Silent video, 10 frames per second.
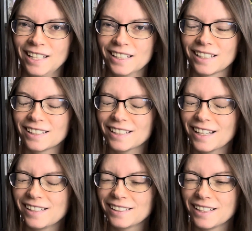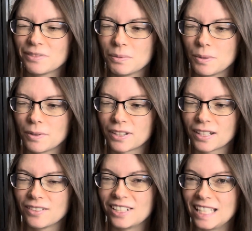Like, it kind of left me with kind
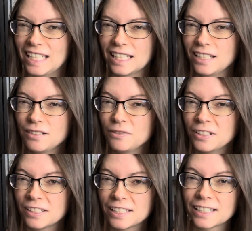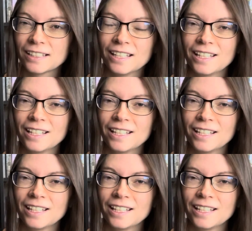of an icky feeling,